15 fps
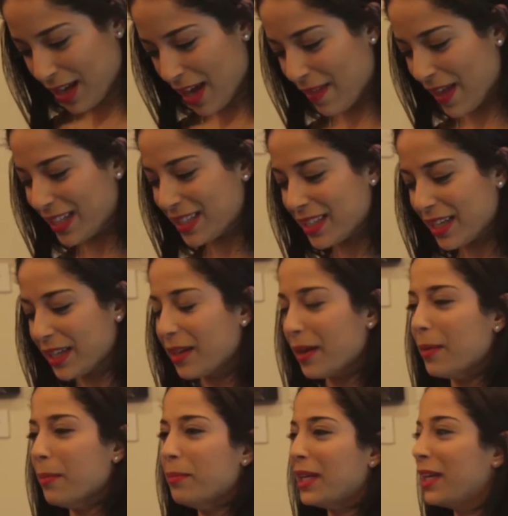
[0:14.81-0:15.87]
And that's like
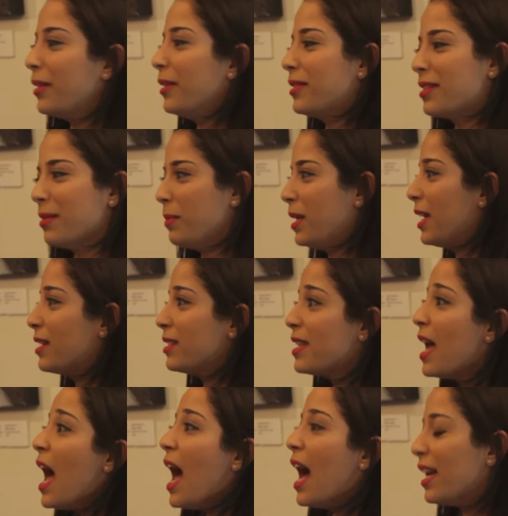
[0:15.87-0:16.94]
a mirror to me,
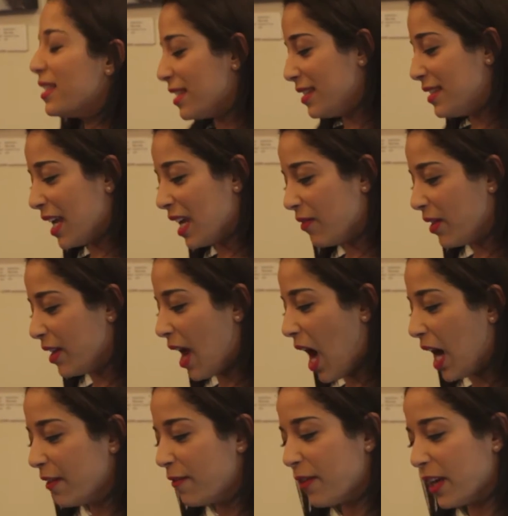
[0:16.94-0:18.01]
because as a David,
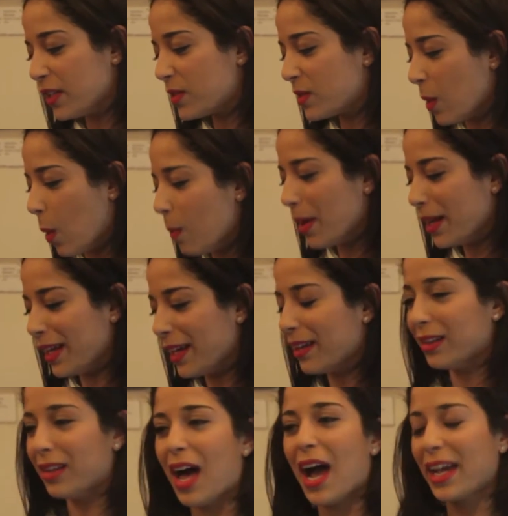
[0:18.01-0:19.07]
I face so many
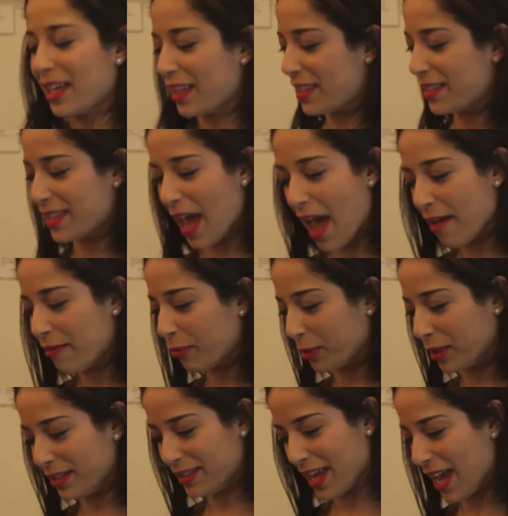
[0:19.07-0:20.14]
Goliaths
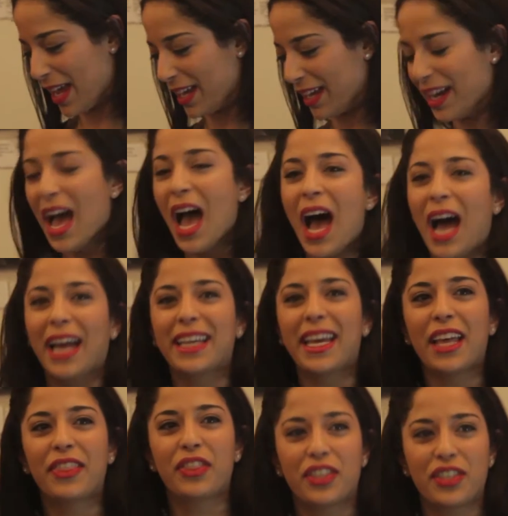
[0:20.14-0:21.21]
every day, and I
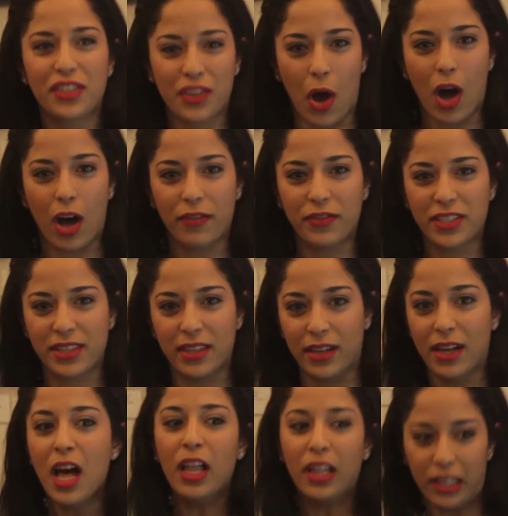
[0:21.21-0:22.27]
get the scoffs,
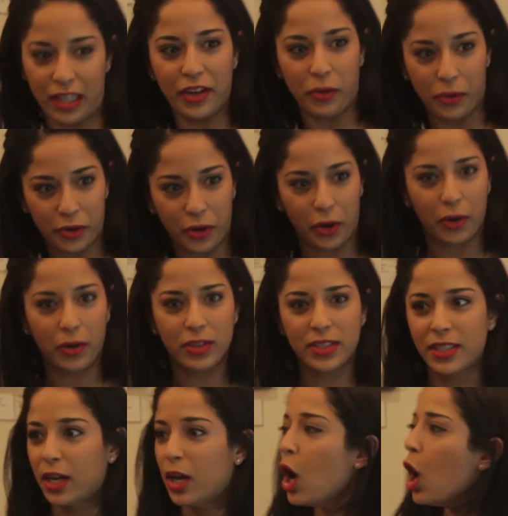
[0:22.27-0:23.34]
the little
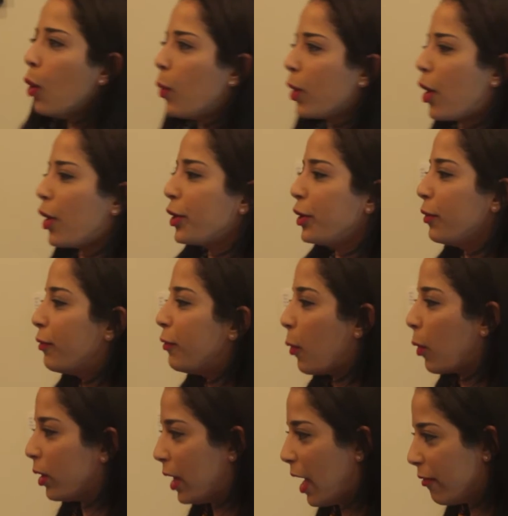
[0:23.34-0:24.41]
girls, the, what are you,
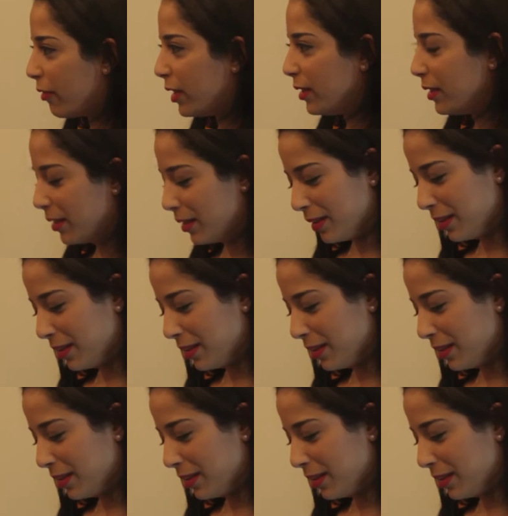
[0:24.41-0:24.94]
4'11"?